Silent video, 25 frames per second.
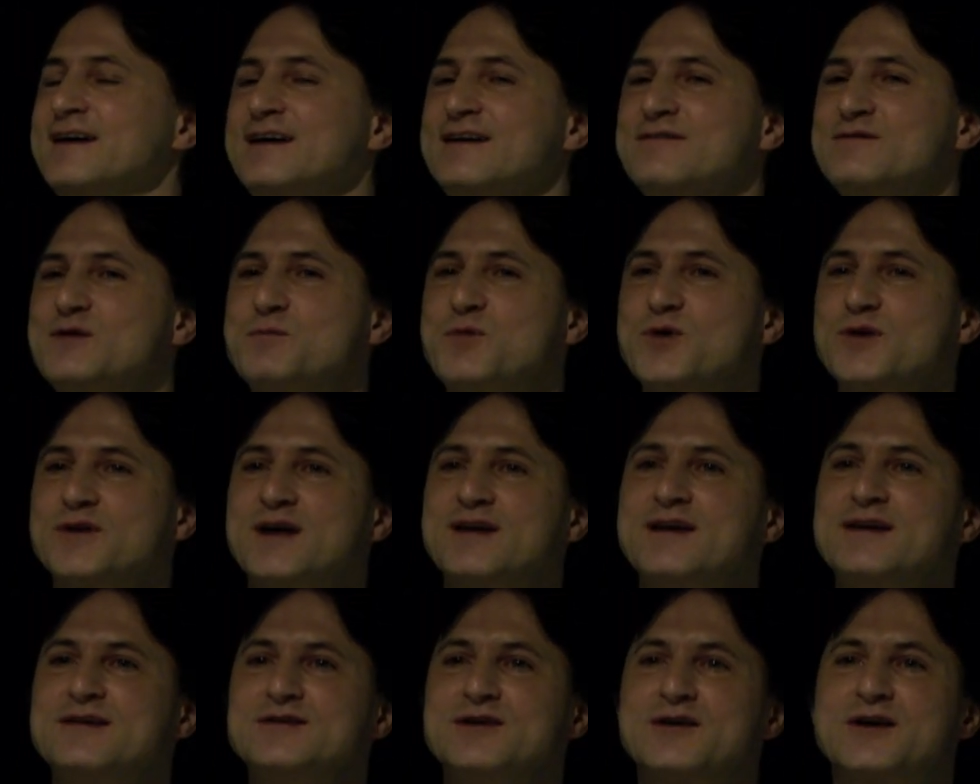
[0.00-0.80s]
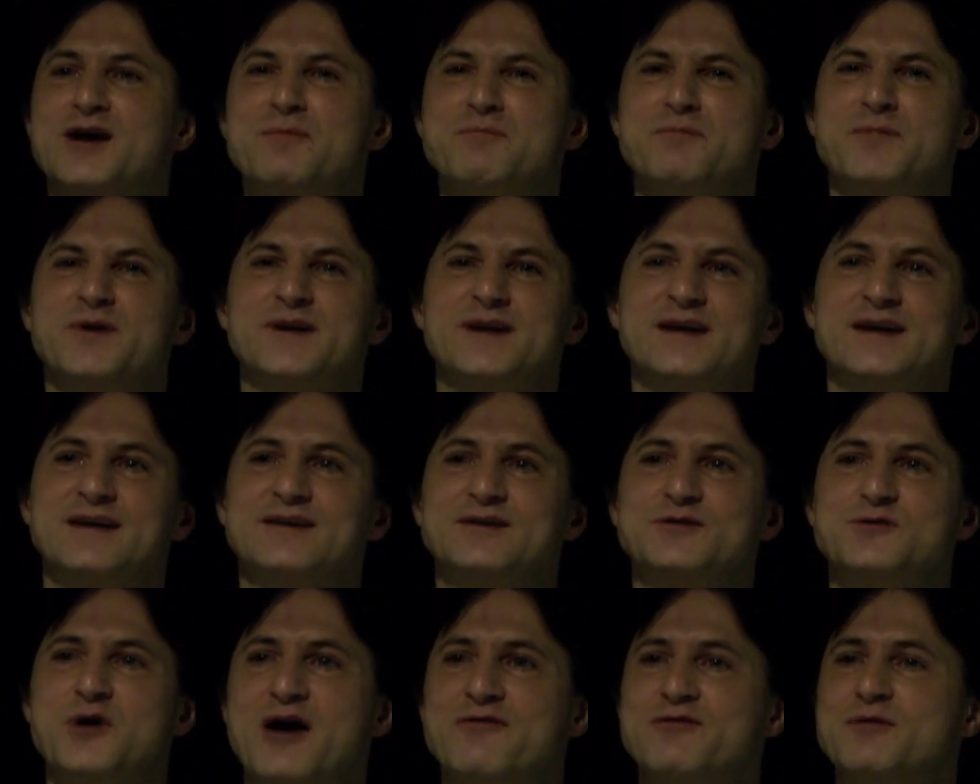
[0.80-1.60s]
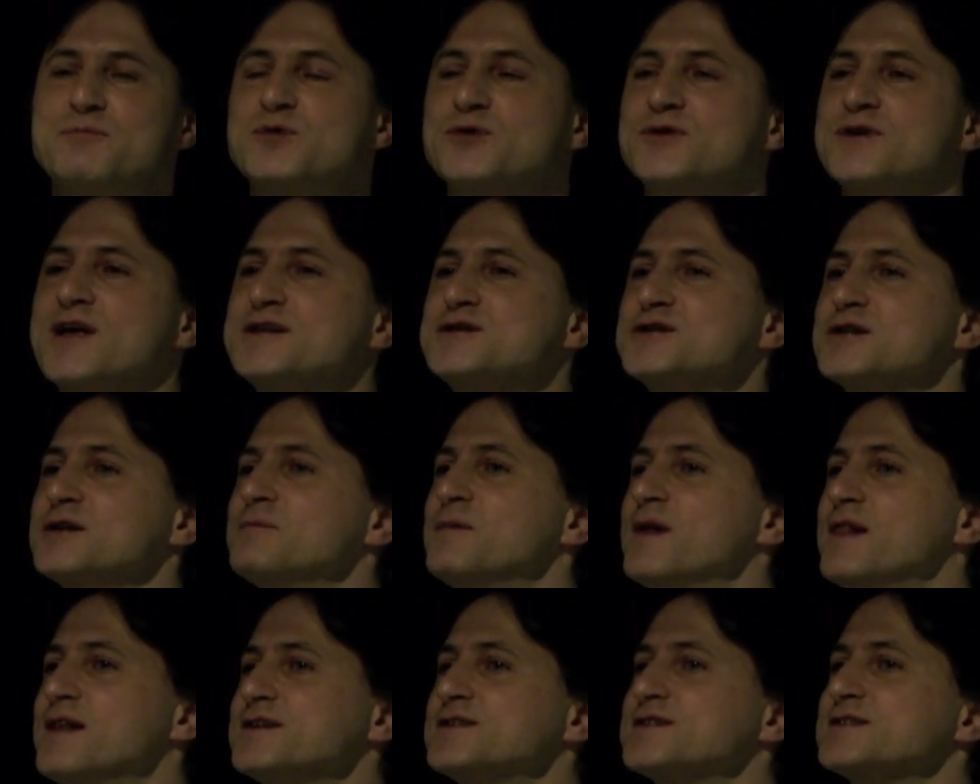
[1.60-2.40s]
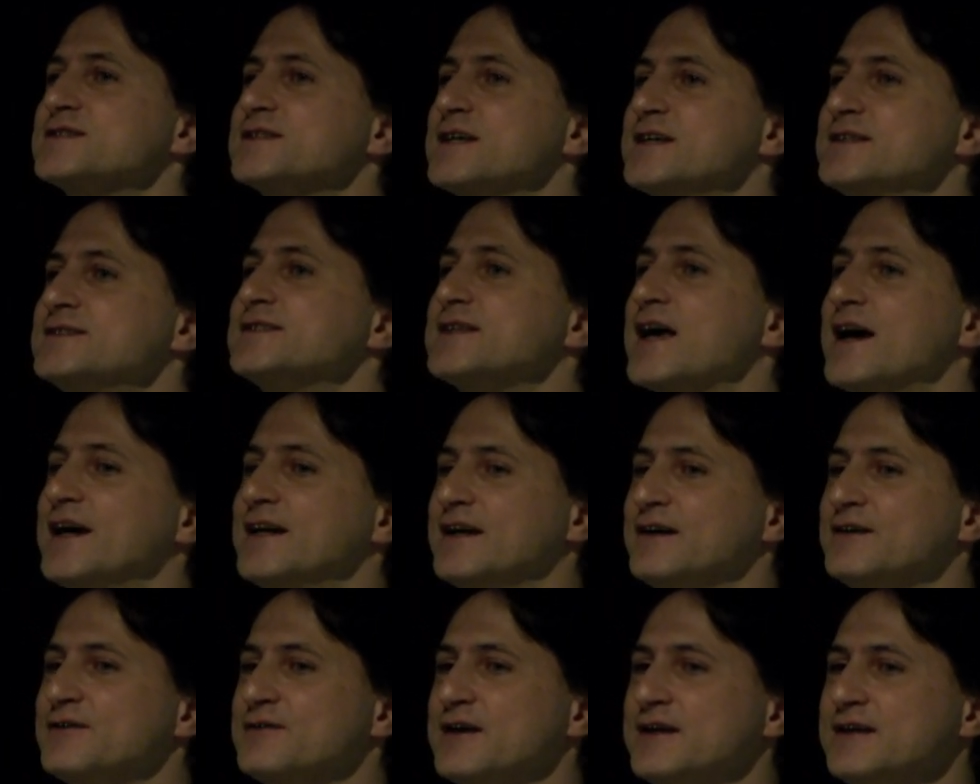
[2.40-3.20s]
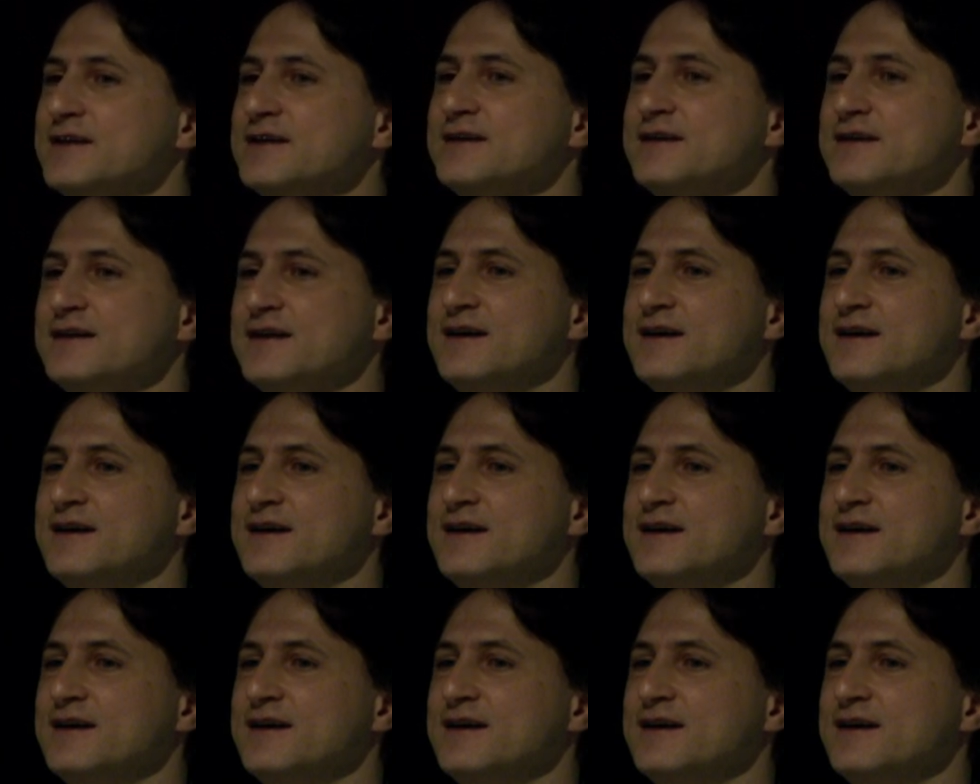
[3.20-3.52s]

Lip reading: If you put that in your company, you have a potential malicious insider, right?